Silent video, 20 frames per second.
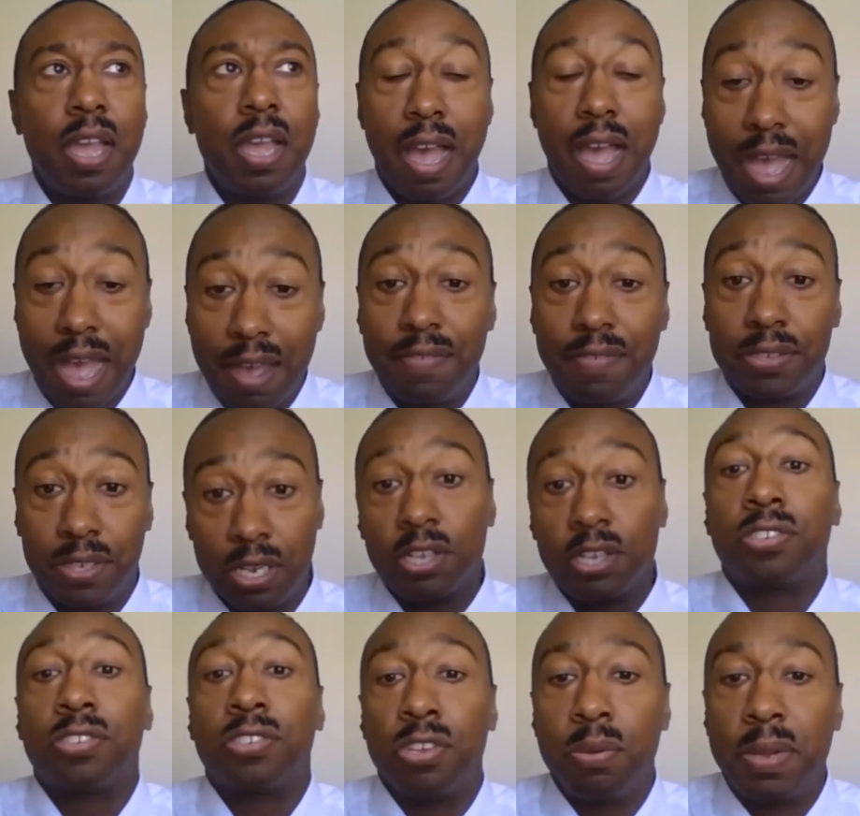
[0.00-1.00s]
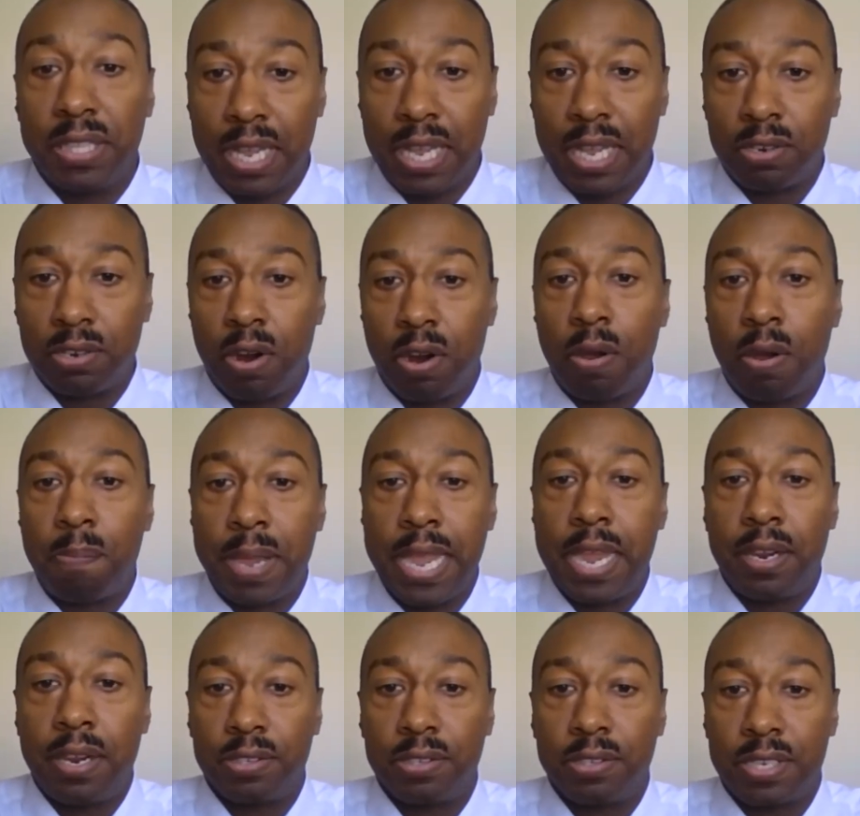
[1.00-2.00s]
Obviously, assuming that they're all
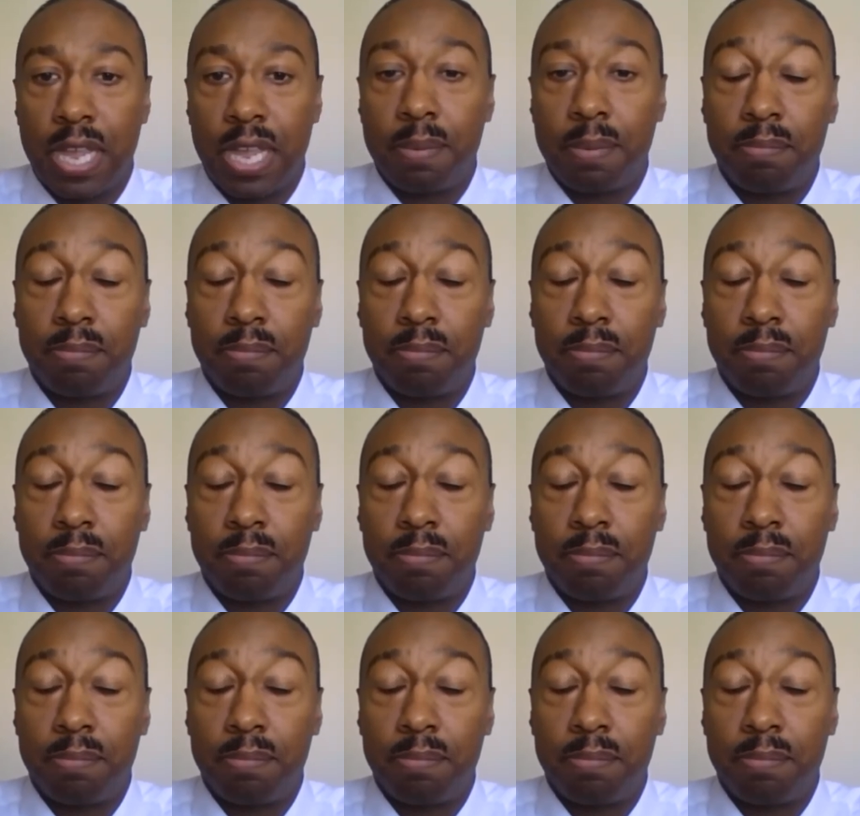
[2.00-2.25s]
paying on time.